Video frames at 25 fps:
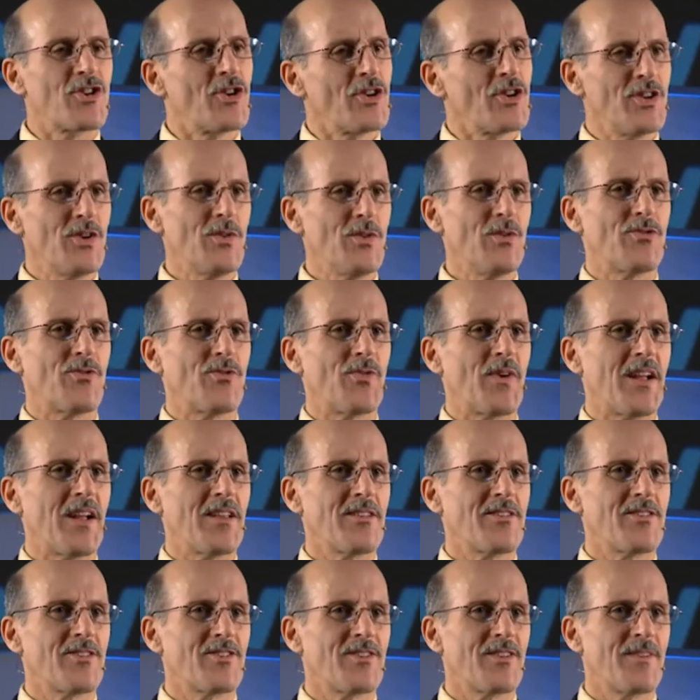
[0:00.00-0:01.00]
good news,
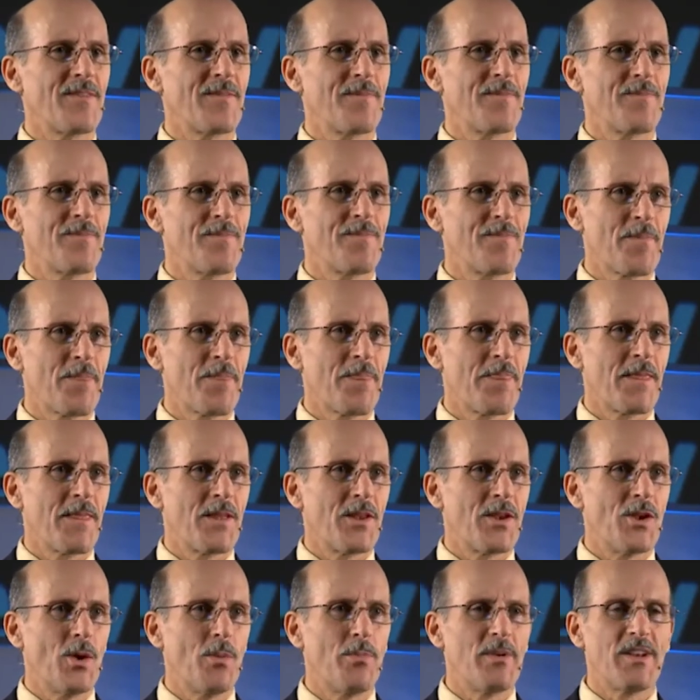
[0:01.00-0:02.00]
friends.
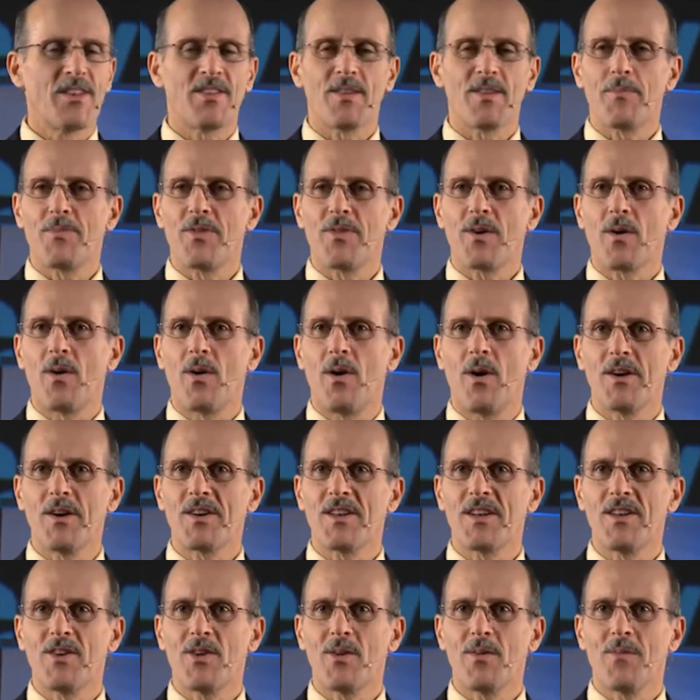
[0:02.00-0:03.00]
Nobody's up there
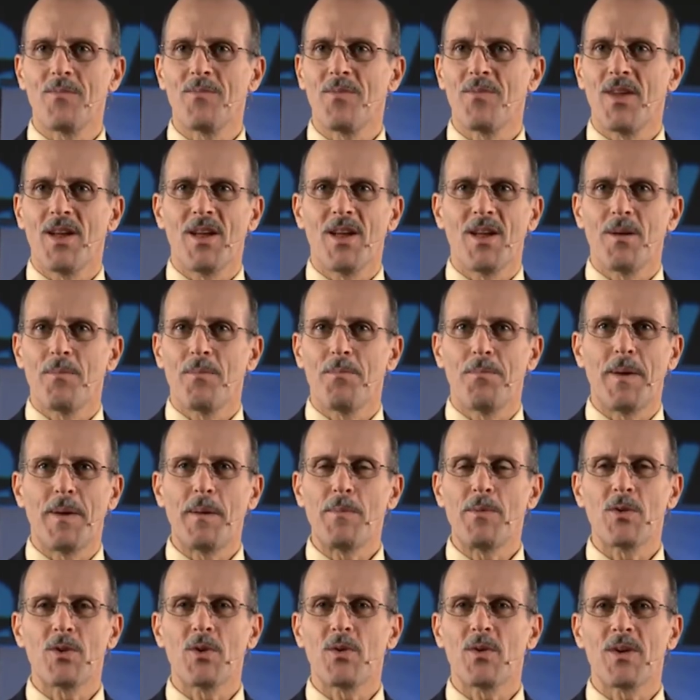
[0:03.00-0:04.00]
haunting you.
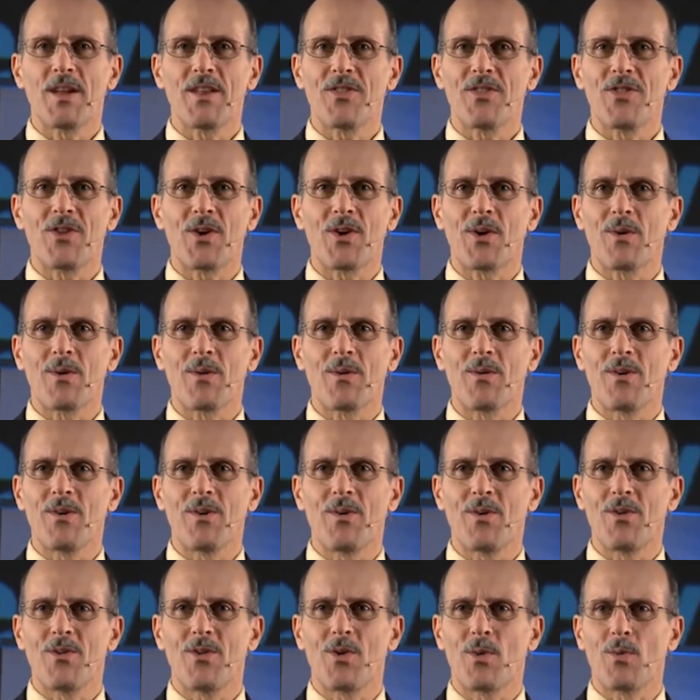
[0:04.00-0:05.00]
People don't get
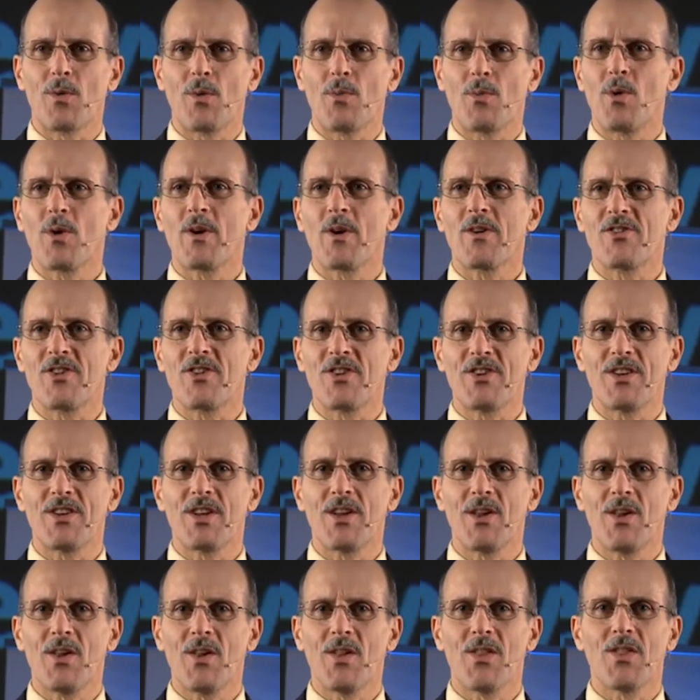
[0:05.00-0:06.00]
their, their rewards
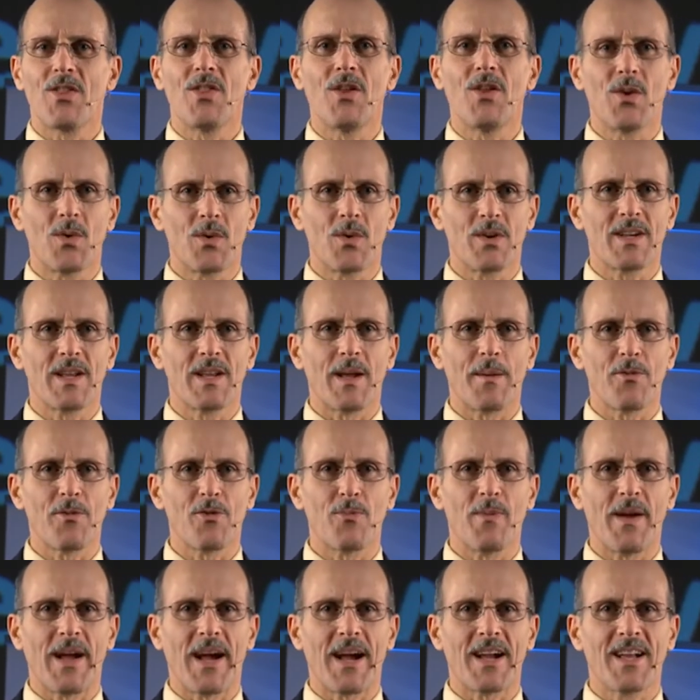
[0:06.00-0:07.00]
until the Lord comes
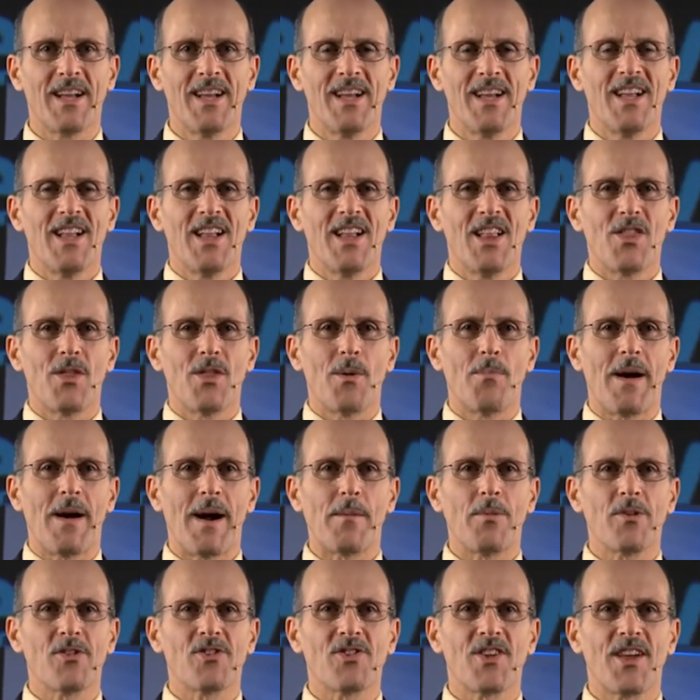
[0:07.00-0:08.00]
back. The
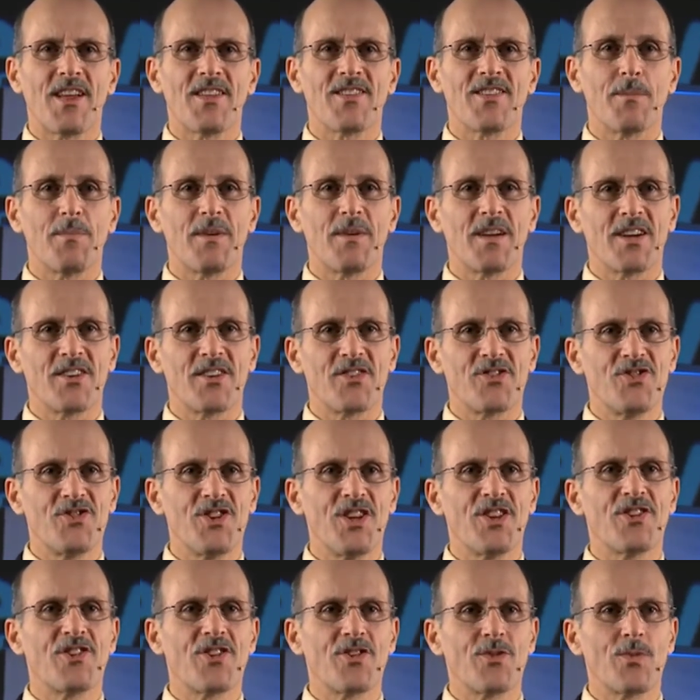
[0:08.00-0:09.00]
Bible says that because
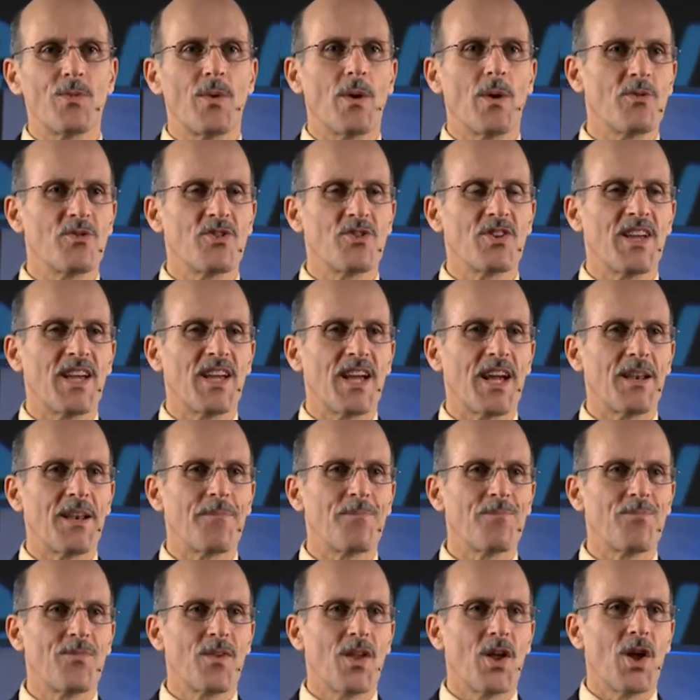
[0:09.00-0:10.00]
Jesus rose
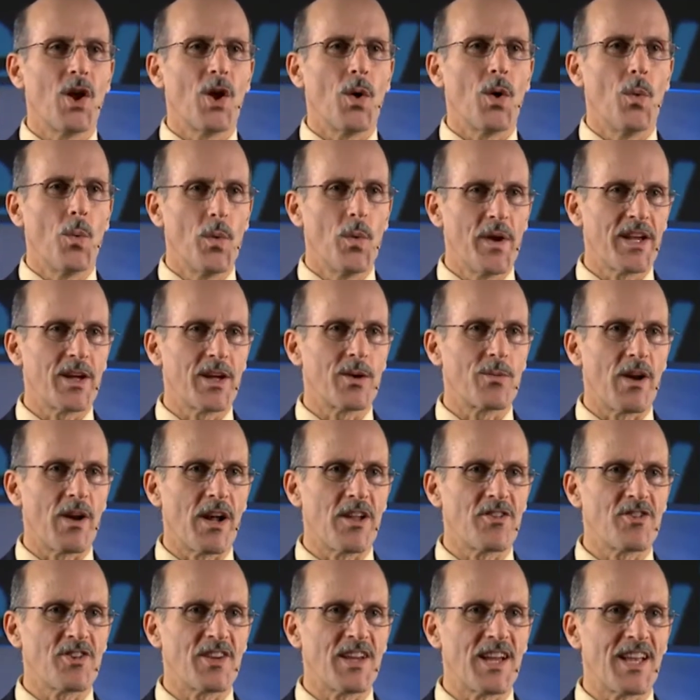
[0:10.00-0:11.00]
again, we can
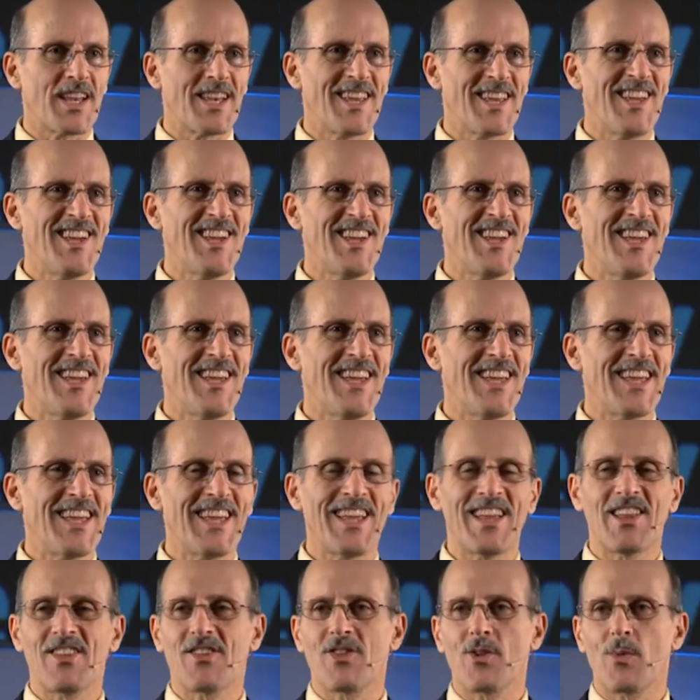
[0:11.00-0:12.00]
rise again. He
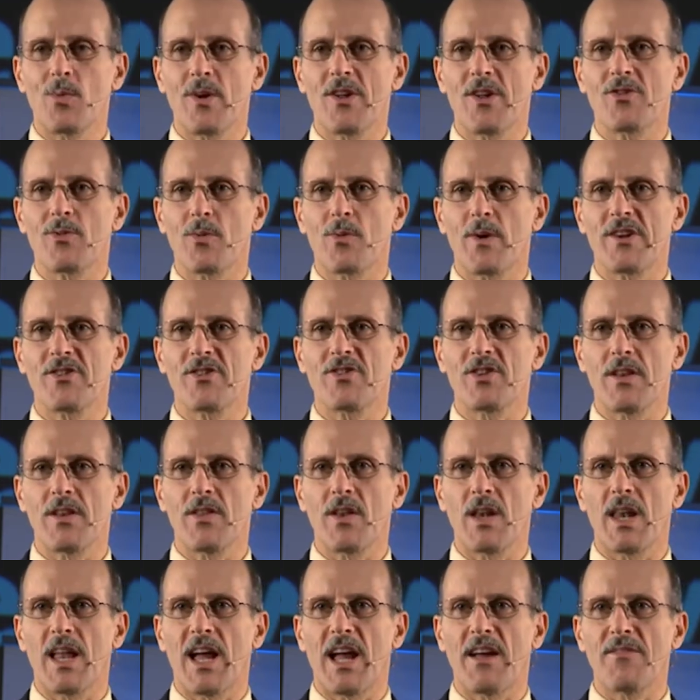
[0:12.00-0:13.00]
is the resurrection and
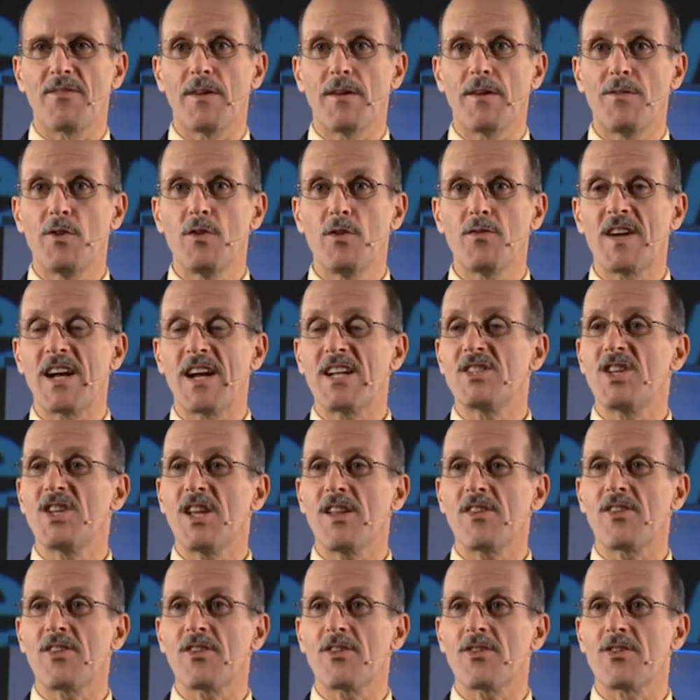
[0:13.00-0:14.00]
the life. If you've got
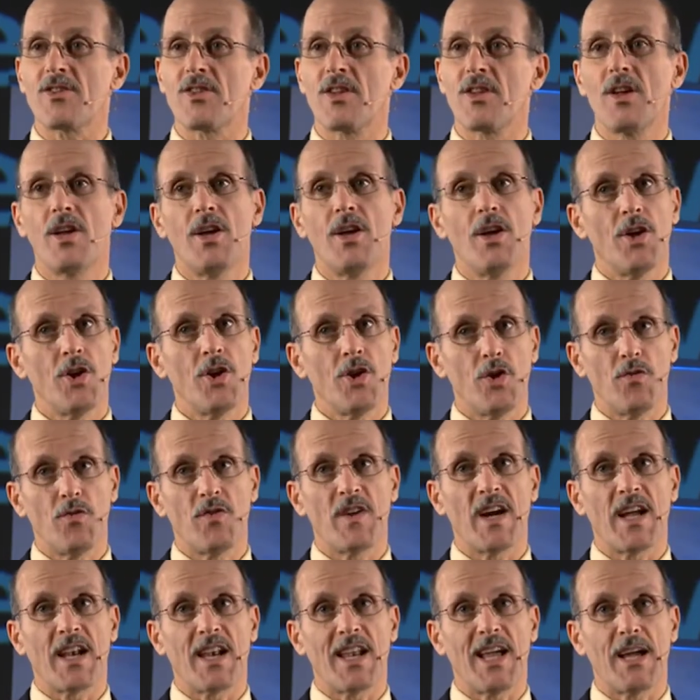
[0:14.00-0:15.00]
Jesus, you've
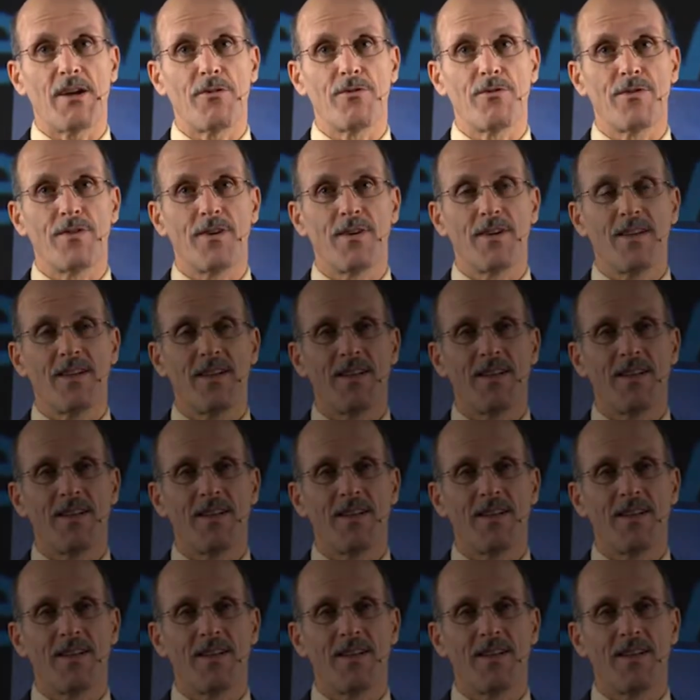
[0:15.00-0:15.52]
got life.